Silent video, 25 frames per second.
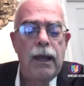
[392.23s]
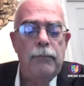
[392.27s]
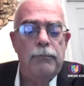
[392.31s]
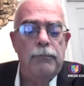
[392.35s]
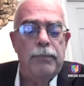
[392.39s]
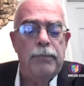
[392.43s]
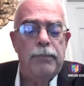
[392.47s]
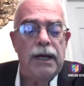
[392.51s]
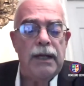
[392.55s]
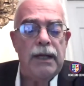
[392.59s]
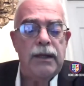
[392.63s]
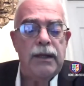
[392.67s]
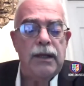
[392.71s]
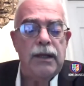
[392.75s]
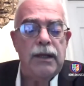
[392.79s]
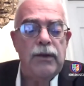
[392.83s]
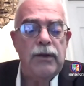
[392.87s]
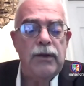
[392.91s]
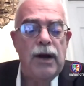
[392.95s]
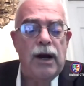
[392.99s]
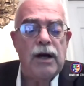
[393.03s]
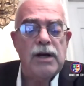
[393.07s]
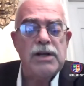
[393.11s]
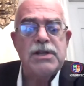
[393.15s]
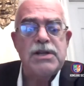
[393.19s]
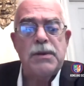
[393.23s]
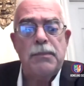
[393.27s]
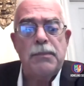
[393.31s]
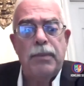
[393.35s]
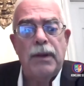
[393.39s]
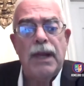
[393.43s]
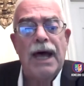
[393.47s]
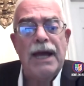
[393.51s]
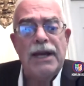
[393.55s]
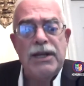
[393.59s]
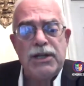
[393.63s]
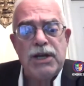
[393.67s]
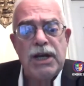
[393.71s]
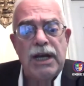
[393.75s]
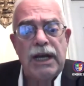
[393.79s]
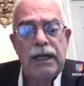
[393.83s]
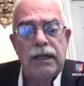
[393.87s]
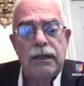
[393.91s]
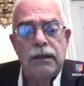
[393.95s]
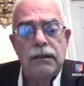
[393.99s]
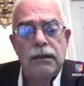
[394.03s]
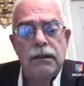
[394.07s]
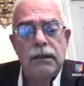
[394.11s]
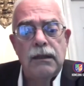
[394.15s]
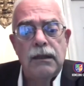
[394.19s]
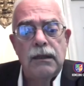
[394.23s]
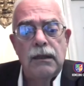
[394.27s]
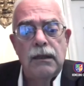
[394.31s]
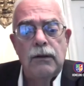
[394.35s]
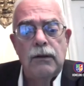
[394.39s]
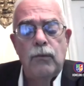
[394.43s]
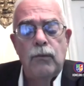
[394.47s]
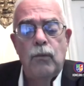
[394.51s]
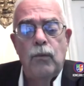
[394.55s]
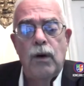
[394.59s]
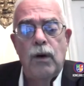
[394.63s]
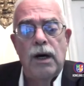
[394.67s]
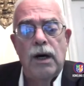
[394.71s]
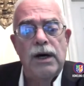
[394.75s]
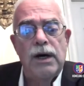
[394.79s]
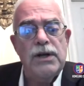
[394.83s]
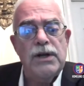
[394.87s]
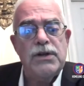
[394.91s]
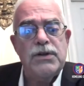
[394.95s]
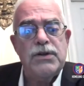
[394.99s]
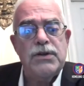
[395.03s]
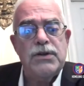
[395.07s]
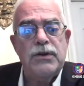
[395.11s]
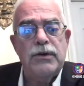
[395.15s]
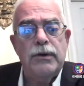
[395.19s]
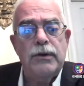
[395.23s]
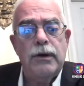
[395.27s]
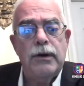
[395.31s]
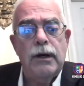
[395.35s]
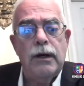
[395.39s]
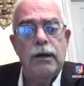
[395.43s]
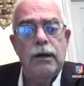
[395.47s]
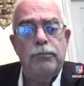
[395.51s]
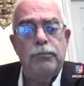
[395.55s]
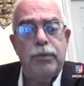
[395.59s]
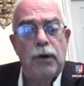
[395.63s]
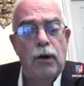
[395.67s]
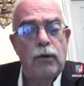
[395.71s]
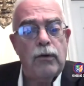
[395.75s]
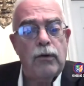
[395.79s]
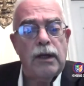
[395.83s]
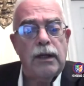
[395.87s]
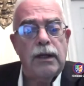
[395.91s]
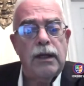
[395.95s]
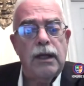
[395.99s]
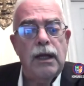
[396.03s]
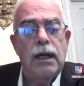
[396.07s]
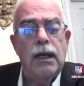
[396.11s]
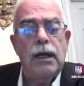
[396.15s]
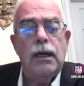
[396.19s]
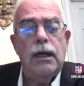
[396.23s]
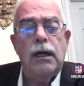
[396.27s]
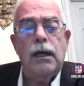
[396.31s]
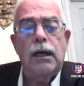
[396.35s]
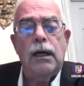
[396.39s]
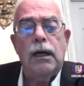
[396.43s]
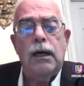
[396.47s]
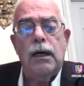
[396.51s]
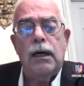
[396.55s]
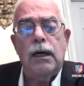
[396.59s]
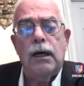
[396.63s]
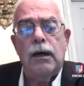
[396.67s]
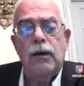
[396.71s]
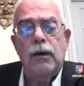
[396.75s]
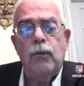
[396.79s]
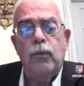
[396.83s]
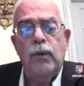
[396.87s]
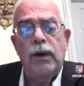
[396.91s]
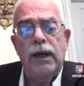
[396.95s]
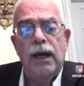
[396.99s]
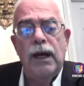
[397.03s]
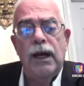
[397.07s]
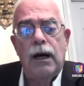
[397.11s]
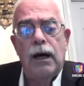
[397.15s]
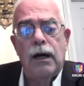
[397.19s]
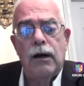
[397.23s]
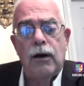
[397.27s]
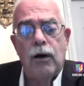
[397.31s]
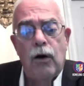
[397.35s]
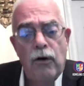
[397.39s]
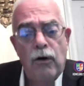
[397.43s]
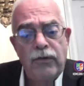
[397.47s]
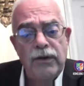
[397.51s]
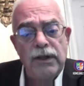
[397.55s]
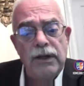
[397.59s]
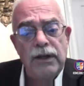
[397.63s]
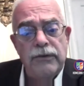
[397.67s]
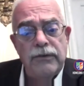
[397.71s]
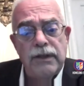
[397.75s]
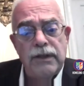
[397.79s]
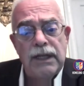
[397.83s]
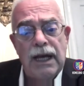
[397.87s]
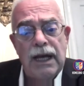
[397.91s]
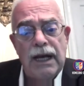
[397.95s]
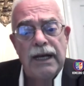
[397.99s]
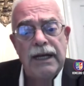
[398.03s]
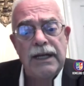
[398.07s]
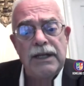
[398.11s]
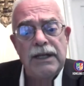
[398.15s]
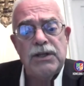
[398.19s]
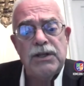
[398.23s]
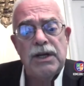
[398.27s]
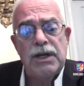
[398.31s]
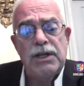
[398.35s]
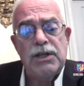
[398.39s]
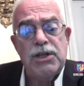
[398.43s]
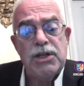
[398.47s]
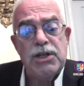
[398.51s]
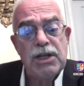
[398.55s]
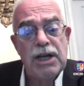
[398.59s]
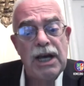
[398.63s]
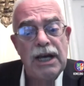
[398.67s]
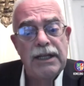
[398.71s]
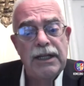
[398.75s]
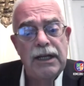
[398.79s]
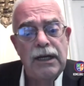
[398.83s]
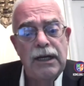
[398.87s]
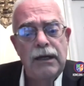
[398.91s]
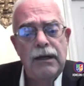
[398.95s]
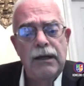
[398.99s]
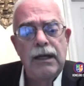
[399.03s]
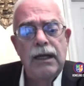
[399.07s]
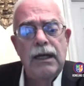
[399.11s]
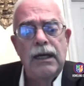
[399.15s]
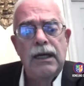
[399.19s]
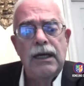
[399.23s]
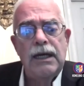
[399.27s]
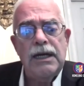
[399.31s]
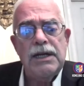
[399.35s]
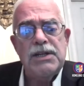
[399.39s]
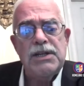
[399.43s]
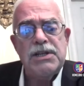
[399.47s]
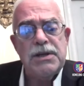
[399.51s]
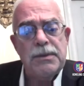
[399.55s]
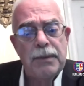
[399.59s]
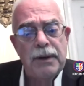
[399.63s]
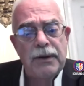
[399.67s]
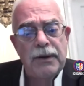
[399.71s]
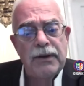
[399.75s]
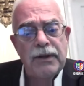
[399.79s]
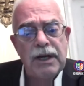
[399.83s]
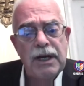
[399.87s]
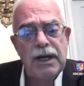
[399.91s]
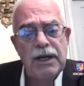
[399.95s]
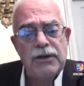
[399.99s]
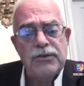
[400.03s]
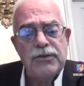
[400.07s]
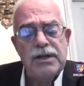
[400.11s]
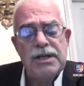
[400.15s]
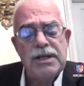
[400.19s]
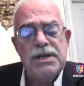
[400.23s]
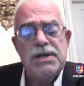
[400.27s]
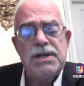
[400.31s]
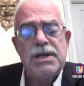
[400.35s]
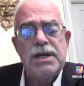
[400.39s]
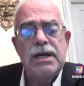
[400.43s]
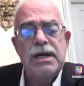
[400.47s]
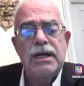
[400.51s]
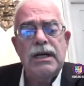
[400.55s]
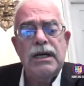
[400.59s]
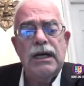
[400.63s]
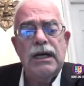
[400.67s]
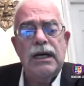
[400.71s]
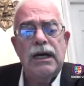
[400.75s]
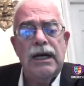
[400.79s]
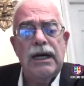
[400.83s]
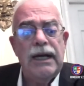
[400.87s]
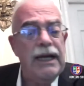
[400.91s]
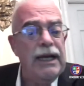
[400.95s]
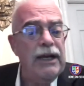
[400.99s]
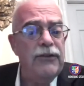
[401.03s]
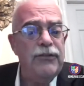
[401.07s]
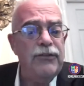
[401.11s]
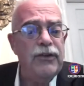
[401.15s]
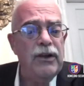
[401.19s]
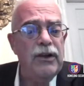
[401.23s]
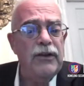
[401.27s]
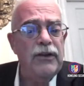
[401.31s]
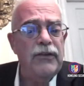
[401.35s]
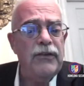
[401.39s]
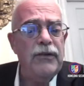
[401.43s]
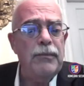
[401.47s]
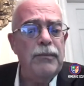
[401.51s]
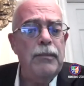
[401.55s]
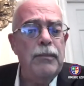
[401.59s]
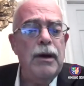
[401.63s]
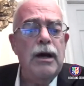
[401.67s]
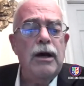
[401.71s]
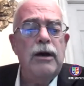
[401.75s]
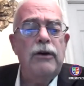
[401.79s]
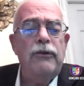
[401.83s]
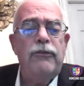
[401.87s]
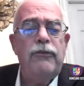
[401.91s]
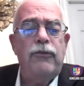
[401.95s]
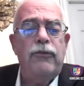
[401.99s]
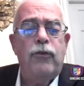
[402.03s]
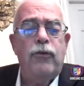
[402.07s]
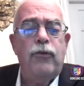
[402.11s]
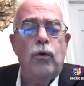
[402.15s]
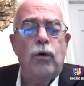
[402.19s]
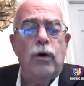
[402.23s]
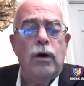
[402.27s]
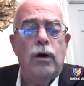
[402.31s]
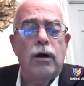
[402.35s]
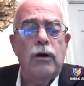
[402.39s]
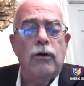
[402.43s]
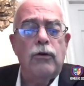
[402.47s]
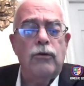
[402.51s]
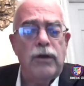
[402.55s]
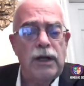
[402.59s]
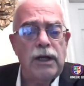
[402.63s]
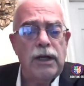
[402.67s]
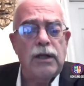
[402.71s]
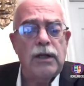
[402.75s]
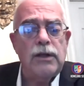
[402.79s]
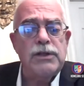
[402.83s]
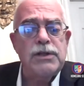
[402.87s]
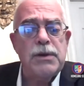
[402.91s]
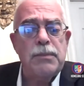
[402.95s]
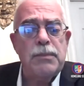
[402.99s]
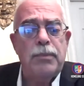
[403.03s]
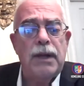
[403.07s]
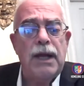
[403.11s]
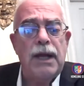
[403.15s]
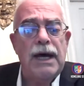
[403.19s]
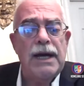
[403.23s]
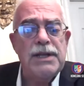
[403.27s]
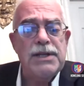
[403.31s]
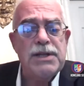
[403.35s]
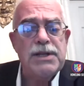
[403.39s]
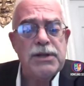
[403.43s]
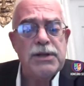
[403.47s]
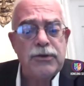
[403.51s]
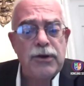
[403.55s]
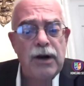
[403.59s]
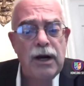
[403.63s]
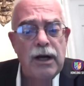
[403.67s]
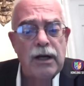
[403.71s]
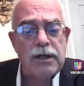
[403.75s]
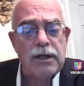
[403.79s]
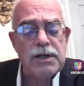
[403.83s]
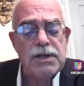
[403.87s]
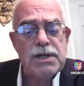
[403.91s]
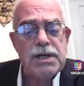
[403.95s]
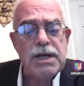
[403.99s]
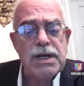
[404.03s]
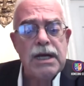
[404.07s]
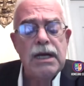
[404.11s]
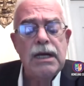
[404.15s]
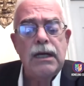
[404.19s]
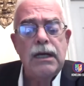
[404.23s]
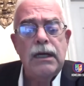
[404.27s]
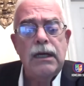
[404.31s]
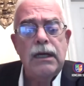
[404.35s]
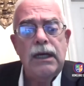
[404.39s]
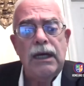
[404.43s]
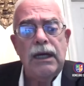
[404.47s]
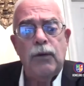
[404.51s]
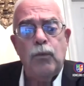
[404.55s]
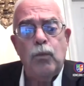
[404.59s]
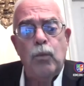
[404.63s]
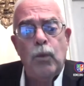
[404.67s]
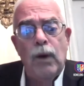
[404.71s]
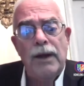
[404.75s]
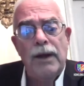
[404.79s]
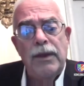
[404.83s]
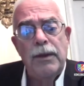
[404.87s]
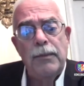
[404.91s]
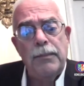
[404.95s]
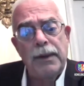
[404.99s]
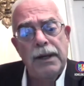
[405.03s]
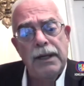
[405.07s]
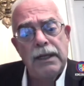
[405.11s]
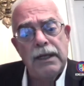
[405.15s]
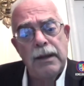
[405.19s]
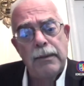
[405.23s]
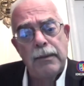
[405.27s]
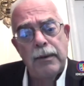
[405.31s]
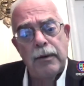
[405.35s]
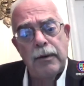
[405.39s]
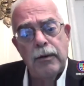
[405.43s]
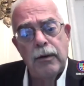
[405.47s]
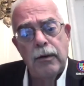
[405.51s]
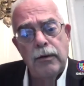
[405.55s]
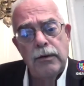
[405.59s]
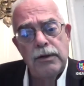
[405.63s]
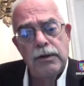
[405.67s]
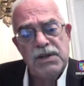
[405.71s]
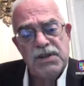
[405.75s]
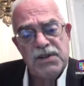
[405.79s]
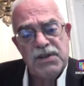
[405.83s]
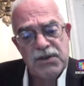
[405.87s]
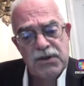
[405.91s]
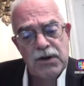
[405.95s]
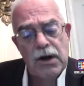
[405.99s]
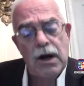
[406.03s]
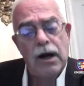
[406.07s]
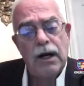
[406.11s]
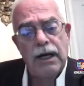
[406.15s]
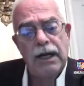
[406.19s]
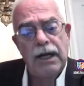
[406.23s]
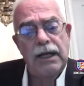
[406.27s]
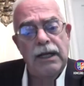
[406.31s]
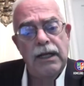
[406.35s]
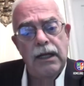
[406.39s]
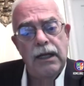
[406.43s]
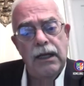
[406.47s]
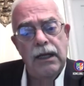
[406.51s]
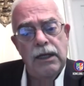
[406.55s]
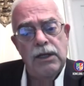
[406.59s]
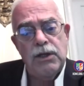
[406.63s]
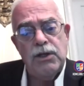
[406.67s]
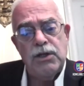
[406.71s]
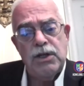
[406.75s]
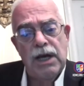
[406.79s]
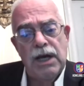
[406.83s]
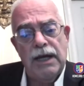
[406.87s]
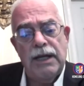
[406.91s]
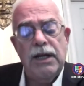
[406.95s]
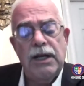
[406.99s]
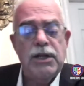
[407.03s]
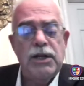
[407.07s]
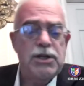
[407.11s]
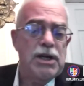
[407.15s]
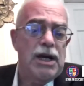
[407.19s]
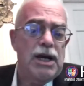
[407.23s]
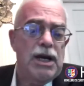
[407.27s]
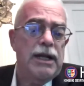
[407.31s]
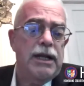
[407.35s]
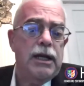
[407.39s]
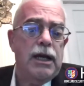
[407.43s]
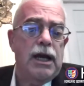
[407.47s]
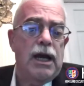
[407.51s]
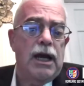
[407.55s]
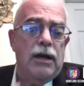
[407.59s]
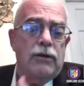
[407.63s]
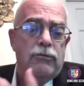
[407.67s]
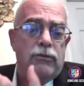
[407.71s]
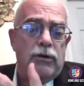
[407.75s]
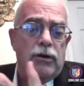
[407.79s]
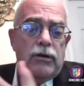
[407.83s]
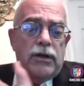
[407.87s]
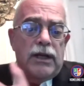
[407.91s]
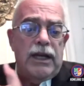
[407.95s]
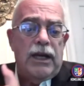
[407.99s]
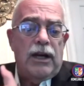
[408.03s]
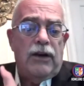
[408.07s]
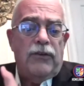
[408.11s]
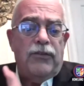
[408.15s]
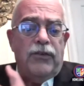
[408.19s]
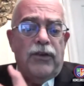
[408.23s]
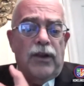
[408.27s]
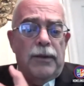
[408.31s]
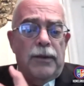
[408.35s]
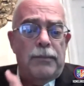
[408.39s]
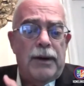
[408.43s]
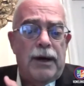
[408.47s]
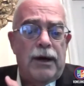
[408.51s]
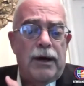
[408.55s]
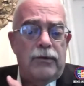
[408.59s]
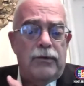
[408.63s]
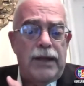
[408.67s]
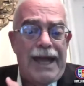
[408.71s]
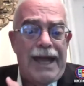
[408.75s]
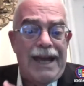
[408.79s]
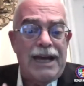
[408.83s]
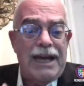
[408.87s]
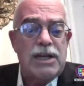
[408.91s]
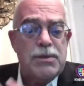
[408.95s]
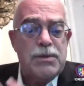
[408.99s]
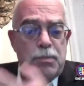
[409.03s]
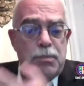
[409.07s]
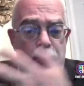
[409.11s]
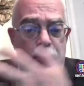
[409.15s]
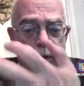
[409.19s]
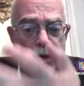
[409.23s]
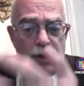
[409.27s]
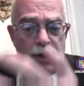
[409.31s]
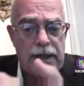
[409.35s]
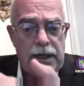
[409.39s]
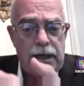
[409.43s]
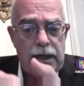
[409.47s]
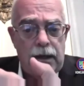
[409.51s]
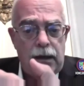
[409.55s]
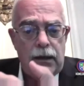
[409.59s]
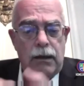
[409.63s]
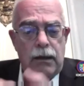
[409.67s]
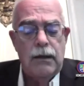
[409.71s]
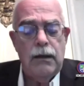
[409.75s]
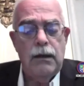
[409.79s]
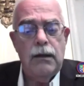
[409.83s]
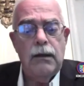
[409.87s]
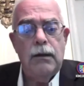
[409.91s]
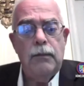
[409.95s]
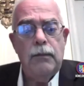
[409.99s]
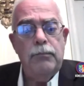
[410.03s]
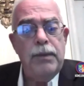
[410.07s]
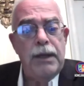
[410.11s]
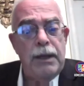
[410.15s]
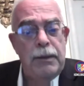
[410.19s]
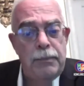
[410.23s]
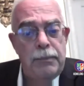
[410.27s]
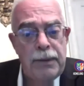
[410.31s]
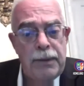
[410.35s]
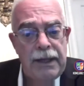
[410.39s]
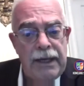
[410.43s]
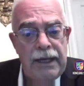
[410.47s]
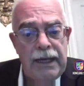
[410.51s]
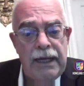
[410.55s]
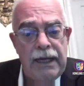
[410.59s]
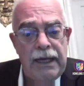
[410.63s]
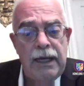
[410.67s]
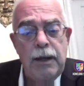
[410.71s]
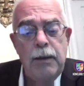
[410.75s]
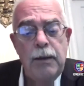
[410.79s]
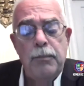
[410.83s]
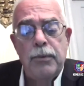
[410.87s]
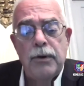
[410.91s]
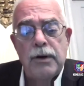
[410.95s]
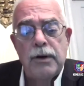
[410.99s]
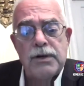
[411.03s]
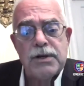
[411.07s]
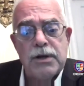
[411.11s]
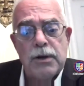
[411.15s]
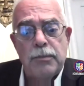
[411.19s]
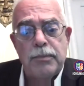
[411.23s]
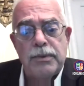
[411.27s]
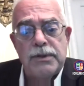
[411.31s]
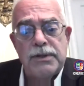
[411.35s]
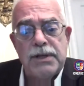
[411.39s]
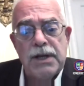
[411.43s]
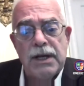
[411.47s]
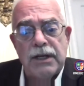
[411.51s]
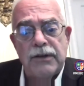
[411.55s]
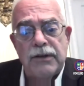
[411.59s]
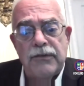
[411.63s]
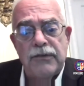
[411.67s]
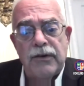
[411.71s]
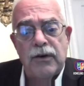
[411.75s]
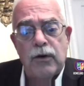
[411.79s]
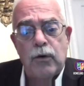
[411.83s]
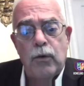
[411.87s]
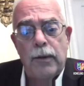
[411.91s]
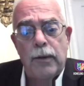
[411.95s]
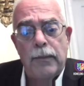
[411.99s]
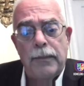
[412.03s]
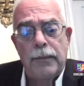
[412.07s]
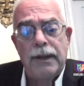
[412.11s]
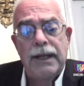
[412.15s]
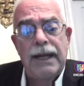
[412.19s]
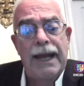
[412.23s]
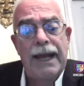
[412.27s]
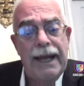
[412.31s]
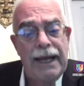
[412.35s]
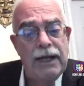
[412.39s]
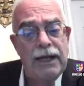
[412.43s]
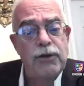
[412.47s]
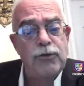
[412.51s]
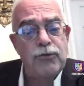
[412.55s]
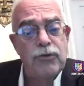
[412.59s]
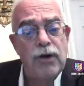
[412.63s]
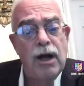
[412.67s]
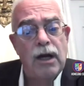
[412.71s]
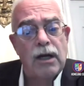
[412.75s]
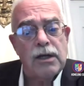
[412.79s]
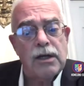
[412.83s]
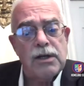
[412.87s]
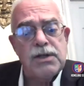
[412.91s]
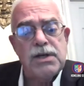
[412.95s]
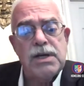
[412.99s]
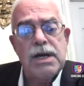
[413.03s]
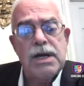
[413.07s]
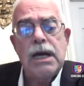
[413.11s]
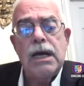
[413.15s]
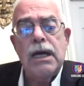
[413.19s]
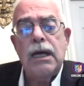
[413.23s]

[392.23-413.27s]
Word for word: But our supply chain was uh, broken. Uh, we are overly reliant on China and some other countries, a handful of them, for critical supplies and drugs. And when the pandemic started in China, China got real careful about exporting PPE, personal protective equipment, and drugs.